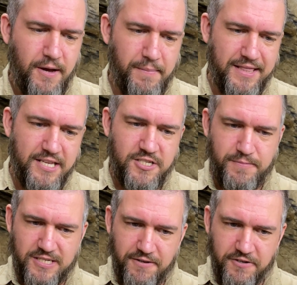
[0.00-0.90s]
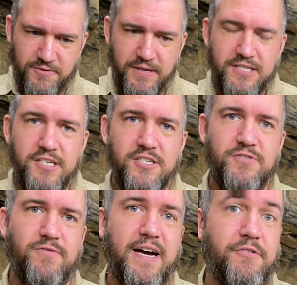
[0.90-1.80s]
But this specific species
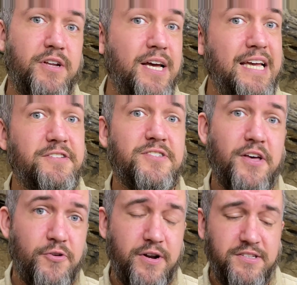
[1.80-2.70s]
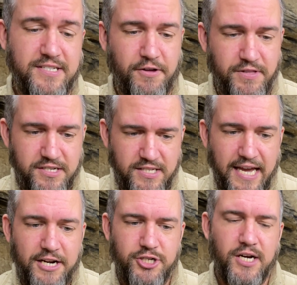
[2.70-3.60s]
is found in southern and Southeast
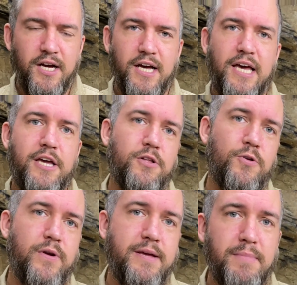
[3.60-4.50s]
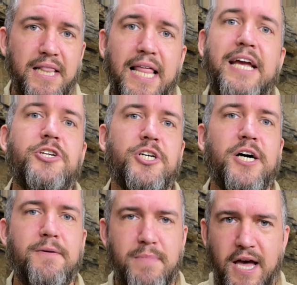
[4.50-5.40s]
Asia, including
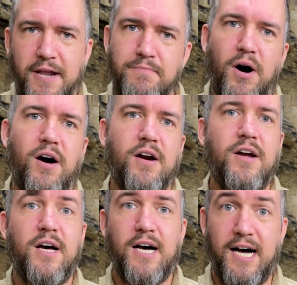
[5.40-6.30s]
Malaysia, Myanmar,